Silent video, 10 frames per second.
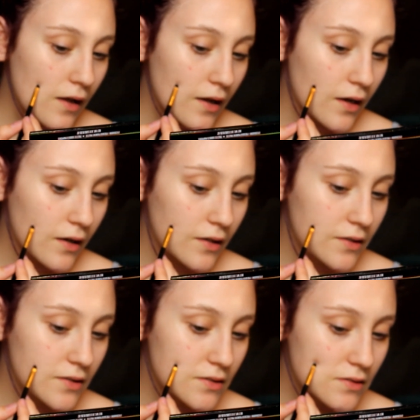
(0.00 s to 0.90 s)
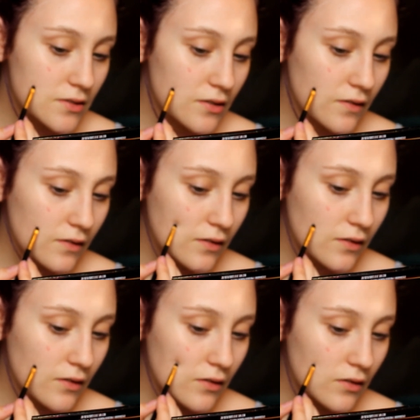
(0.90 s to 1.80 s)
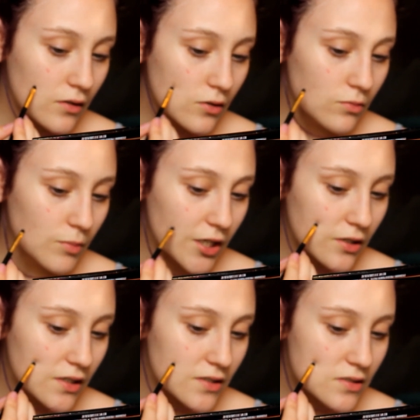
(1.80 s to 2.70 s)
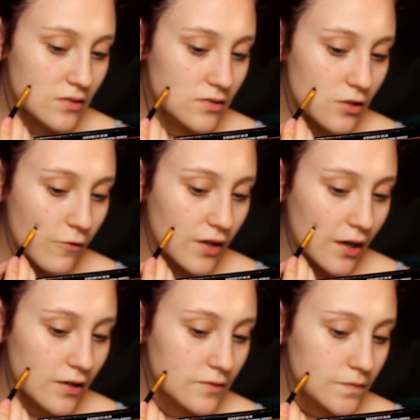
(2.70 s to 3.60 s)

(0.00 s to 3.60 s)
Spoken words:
And oh my goodness, Sophia.